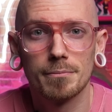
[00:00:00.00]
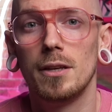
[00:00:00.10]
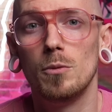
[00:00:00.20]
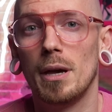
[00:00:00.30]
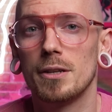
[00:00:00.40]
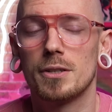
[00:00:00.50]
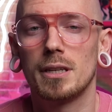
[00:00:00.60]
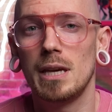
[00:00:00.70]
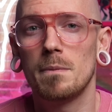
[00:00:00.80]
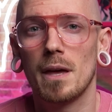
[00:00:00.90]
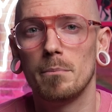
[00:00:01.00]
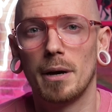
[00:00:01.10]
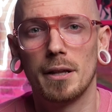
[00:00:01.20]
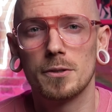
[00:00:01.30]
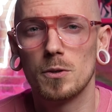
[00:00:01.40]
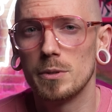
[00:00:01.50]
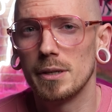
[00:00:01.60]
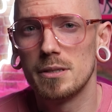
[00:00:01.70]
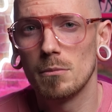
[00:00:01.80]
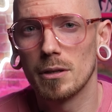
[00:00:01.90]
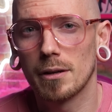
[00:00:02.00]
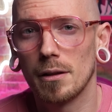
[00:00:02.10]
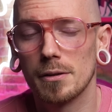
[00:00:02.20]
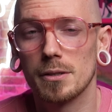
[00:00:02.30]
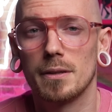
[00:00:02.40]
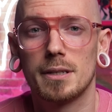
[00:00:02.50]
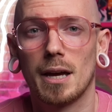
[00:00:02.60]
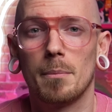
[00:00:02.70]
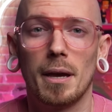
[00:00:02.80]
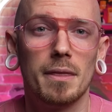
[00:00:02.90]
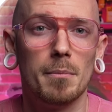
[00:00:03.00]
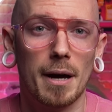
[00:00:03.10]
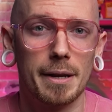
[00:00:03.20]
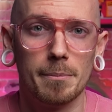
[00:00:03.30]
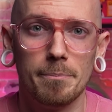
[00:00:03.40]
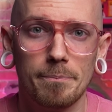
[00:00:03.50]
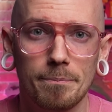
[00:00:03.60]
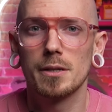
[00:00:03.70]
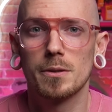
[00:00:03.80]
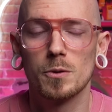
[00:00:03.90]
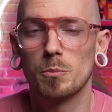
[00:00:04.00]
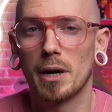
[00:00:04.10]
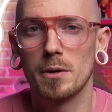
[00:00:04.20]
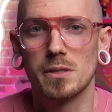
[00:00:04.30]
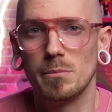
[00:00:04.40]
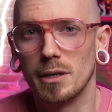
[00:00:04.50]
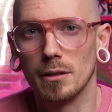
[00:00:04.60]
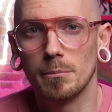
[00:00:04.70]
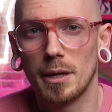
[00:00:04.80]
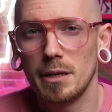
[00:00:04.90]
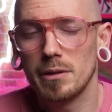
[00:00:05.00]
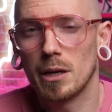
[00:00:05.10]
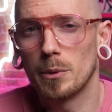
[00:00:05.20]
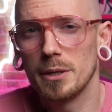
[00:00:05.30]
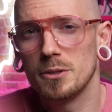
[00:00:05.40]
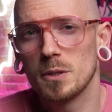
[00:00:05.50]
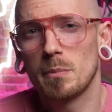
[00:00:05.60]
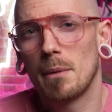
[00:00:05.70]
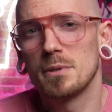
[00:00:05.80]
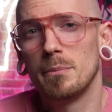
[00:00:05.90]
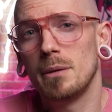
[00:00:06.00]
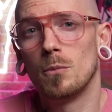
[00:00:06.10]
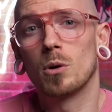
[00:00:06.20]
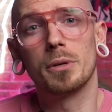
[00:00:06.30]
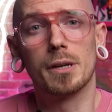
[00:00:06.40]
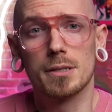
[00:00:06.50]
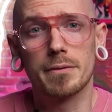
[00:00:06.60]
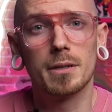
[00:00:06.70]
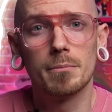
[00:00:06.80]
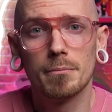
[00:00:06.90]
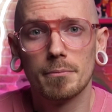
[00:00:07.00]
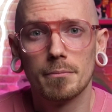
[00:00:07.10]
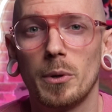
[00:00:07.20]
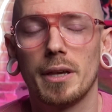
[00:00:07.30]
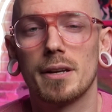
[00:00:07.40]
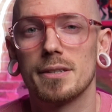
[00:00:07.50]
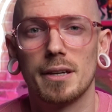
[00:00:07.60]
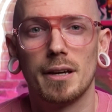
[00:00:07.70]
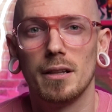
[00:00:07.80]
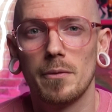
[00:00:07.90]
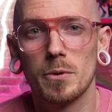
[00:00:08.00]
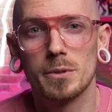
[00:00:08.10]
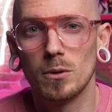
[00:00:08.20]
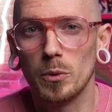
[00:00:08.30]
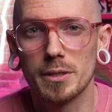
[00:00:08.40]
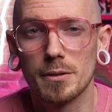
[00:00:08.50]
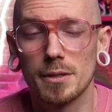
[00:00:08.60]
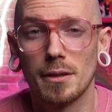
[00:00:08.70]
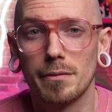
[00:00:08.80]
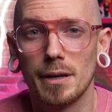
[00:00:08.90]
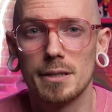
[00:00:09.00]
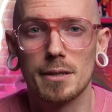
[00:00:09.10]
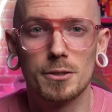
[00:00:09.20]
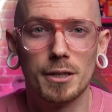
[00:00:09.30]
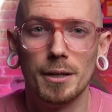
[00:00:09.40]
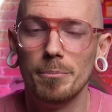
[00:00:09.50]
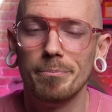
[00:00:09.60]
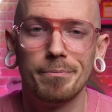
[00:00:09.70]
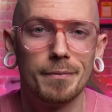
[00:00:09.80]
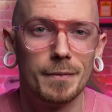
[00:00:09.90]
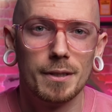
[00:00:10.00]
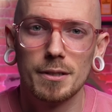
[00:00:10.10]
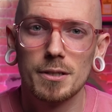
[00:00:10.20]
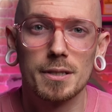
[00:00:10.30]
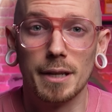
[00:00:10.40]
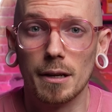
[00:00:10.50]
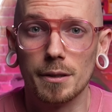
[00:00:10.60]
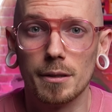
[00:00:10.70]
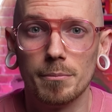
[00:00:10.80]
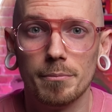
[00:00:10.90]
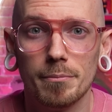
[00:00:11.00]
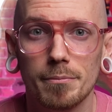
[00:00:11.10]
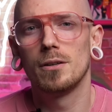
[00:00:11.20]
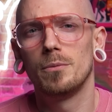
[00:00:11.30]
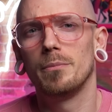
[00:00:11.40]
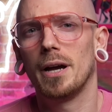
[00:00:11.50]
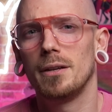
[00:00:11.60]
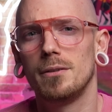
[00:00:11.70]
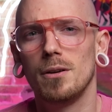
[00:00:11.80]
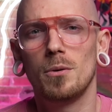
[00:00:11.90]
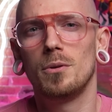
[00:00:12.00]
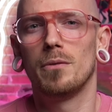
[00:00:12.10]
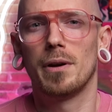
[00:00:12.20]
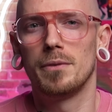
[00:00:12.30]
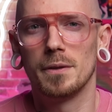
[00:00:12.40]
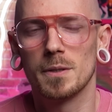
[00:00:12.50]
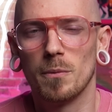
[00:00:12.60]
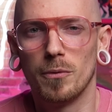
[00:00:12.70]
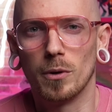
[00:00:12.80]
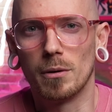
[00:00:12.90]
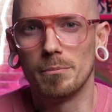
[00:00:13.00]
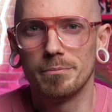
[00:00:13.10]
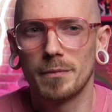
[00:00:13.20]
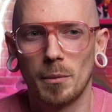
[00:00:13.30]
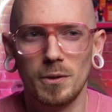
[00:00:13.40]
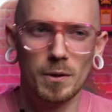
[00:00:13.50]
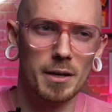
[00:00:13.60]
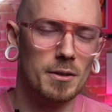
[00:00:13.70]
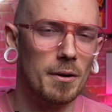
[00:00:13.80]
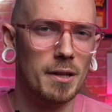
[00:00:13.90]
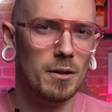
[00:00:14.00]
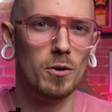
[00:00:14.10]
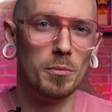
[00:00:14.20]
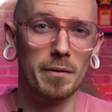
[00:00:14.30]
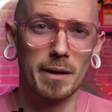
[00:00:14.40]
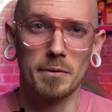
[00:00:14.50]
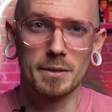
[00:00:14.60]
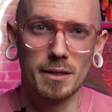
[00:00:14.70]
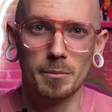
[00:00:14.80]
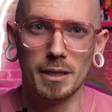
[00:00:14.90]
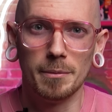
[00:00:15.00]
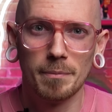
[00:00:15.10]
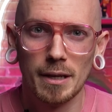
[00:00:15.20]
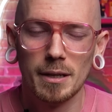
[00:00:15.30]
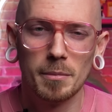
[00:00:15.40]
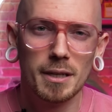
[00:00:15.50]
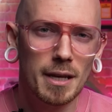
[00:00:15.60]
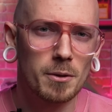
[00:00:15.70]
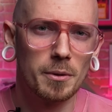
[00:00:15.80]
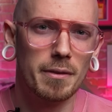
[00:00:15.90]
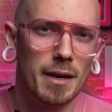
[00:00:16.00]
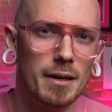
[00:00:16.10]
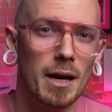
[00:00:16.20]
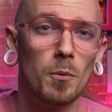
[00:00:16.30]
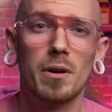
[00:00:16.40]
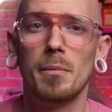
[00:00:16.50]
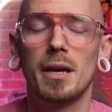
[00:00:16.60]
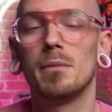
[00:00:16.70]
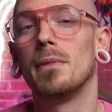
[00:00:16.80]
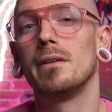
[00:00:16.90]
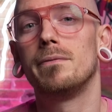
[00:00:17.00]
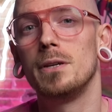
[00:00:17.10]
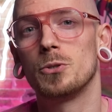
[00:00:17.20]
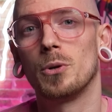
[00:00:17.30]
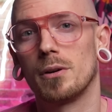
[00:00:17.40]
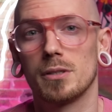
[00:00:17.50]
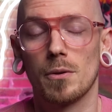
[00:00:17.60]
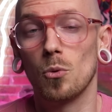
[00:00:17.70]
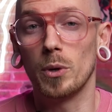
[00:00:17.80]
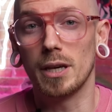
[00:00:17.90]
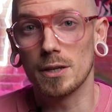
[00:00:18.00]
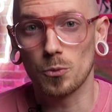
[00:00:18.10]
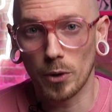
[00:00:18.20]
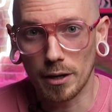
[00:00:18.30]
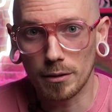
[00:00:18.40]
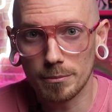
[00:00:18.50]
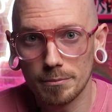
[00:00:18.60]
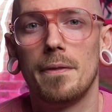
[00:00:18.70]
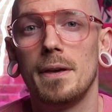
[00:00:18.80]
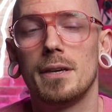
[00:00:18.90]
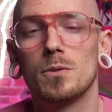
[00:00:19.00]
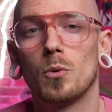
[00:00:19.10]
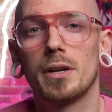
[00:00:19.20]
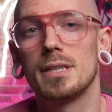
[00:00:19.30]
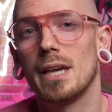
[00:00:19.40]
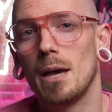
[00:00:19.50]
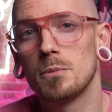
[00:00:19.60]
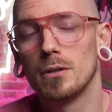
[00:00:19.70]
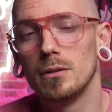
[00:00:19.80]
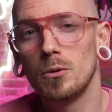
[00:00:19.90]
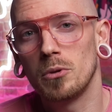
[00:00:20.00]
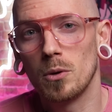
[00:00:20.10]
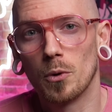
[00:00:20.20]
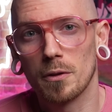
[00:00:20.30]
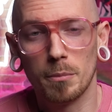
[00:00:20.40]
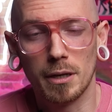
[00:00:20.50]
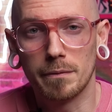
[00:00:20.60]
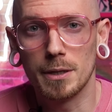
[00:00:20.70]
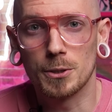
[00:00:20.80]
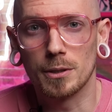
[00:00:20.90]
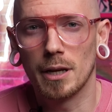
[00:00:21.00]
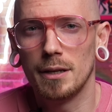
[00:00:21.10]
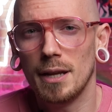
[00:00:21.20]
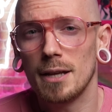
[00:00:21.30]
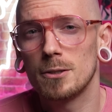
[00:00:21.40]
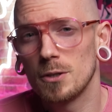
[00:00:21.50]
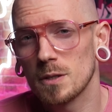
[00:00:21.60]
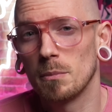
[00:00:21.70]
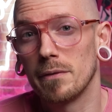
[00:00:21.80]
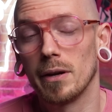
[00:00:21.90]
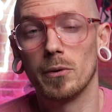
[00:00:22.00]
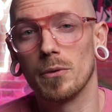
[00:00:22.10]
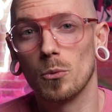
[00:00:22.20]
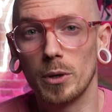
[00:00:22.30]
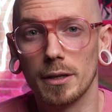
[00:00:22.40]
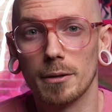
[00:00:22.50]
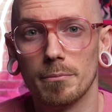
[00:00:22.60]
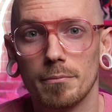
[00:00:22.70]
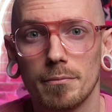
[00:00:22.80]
And again, you manage to keep that balance using similar colors on the top and the bottom against those browns in the middle, and even that red just pops a bit more because of it. And I really gotta say, I love those little whiskers on the face and chin. You just nailed it. So I don't know if I've done this before. I mean, you guys already know who my favorite's gonna be, but not only that, I want to make him my featured artist of the week as well. I think his work is absolutely worth being featured and not just my favorite of the week.